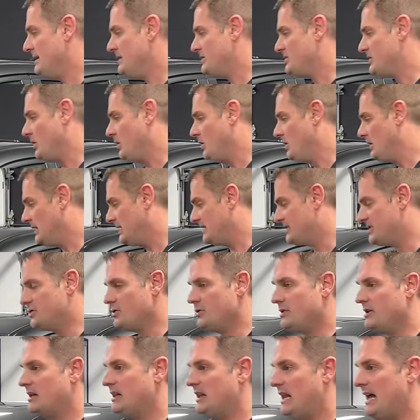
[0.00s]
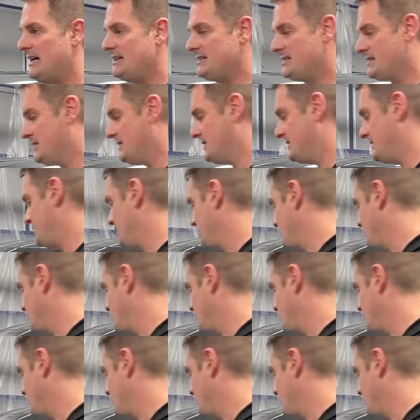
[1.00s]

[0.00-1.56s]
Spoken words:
So let's do the glass, because